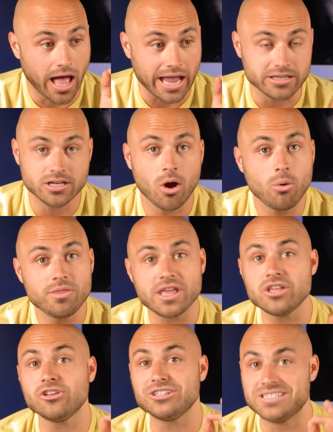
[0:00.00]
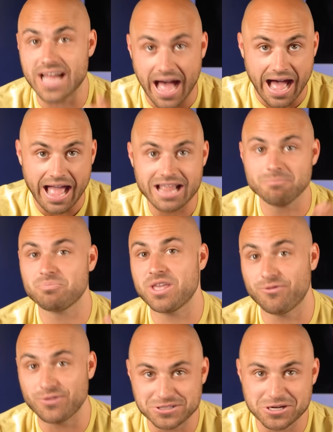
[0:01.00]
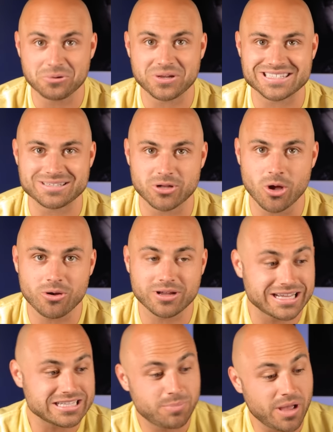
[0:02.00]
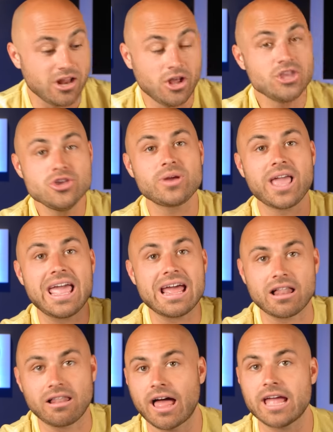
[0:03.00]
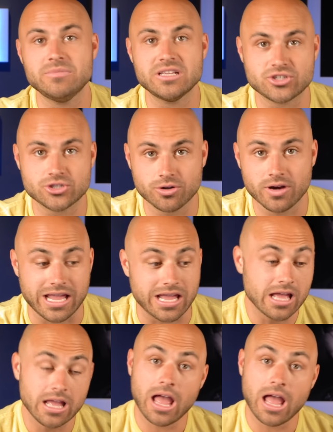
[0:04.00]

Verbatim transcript: I know that you'll die if you don't get some coconuts, but you can't climb this tree.